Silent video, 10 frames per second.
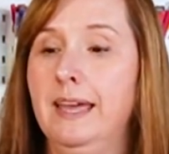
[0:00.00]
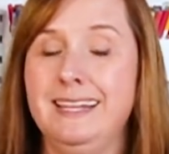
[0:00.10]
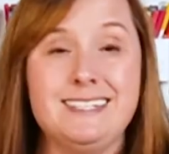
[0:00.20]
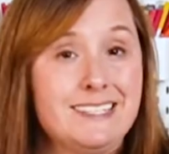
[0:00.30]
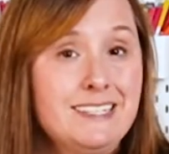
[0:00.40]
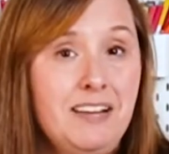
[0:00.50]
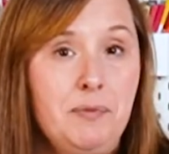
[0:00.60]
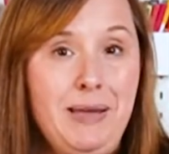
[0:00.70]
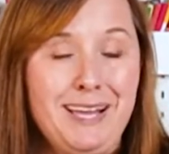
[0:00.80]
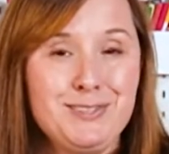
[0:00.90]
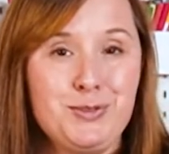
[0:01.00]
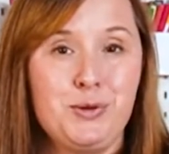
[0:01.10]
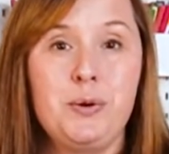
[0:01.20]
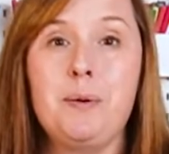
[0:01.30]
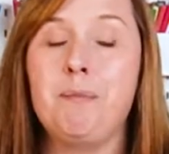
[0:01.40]
It doesn't have a
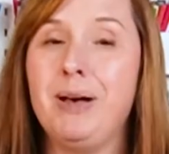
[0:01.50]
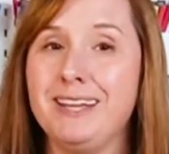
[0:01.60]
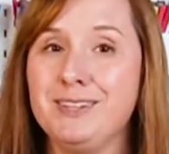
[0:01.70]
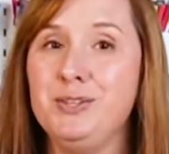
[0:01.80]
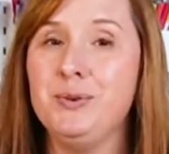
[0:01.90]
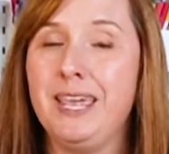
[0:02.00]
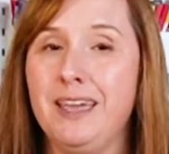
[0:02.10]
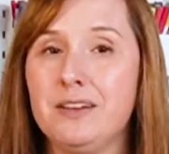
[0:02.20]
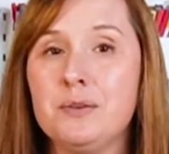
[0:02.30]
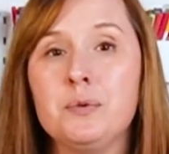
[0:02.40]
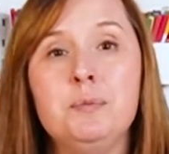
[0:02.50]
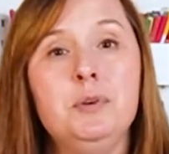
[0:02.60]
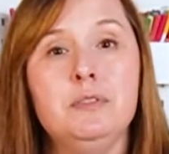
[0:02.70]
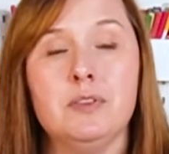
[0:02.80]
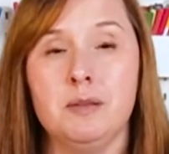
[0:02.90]
pass-through, but you can
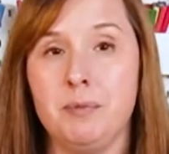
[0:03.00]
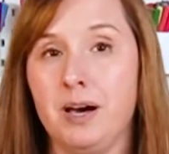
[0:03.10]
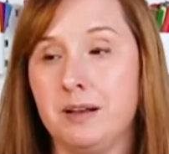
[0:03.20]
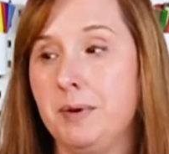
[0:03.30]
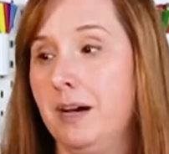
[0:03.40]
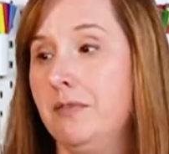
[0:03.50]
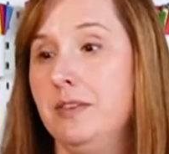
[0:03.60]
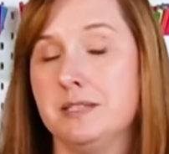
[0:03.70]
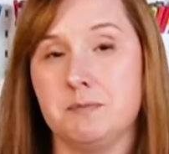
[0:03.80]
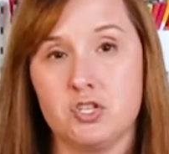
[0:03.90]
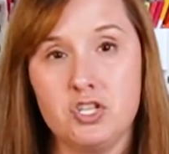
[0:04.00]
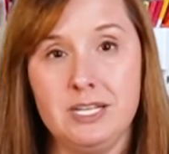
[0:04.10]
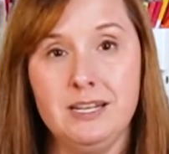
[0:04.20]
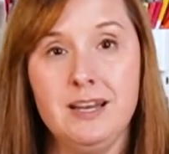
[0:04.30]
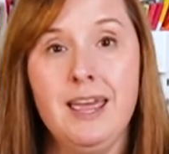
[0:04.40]
remove the bottom of this
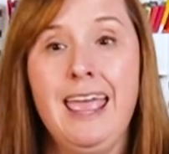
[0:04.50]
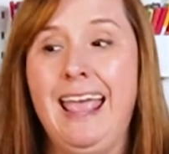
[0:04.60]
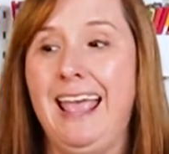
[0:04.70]
machine